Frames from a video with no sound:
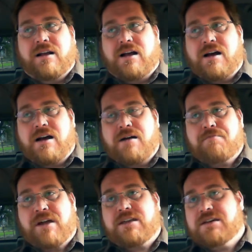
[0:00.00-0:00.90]

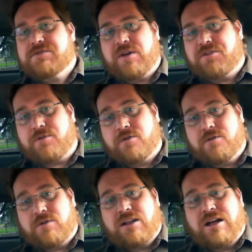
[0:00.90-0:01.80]
My kids went
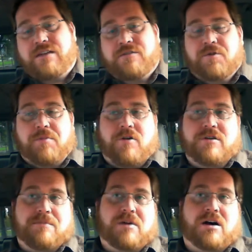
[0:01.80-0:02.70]
through a lot of it with
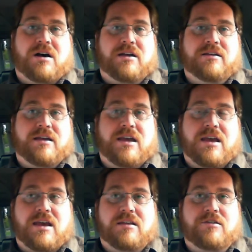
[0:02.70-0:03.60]
Pokemon
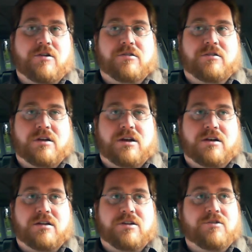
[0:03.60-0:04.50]
and
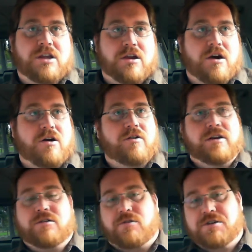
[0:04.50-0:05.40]
Yu-Gi-Oh!
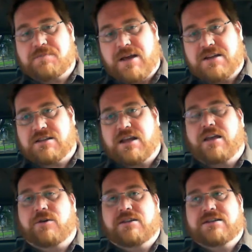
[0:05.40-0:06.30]
And of course Magic
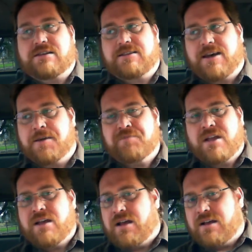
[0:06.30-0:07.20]
Gathering, things like that.
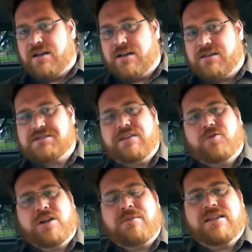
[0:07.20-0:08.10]
It's
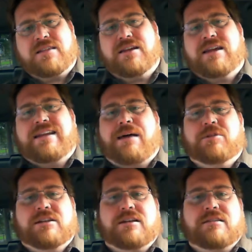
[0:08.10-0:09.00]
never really my thing. I
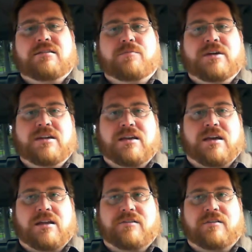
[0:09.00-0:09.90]
dabbled in it a little bit,
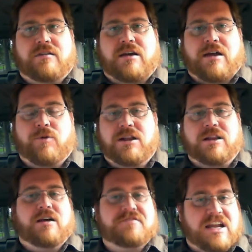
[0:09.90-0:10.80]
and I really
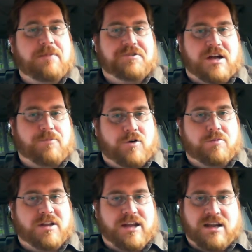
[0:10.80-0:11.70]
love tabletop
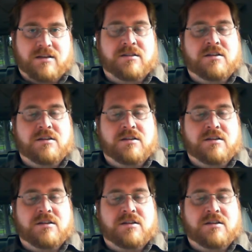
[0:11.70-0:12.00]
role-playing.